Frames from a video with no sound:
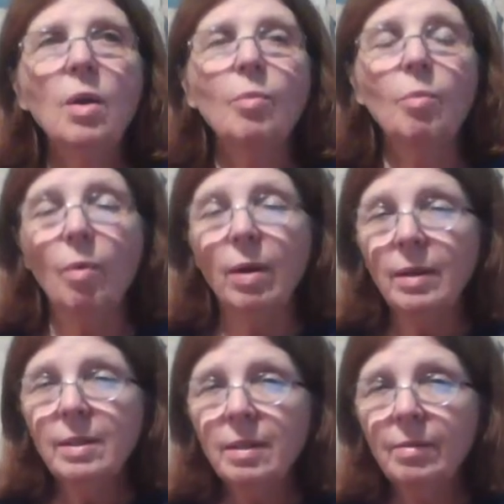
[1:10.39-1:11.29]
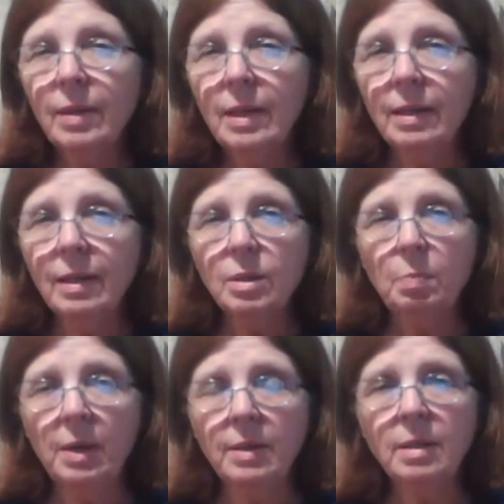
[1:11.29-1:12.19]
relatively
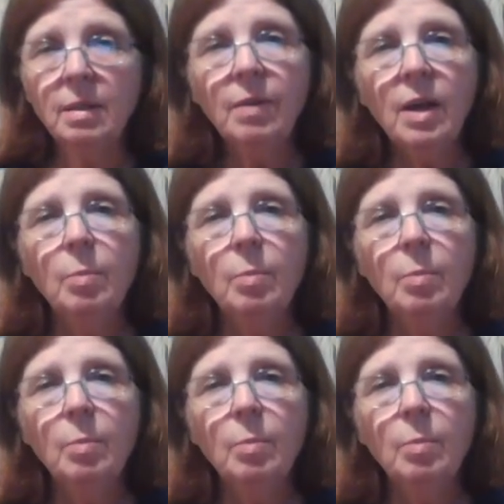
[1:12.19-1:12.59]
inexpensive,